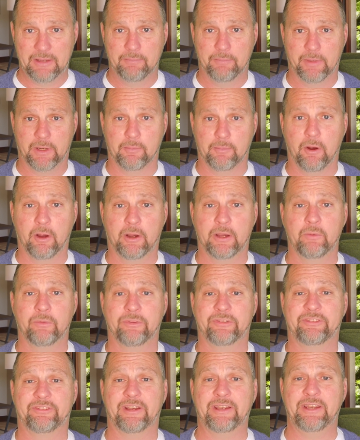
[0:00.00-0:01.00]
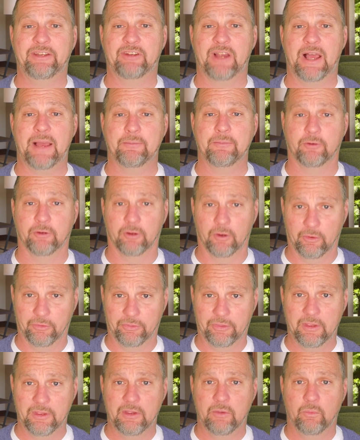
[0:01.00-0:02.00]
but a market with steady job growth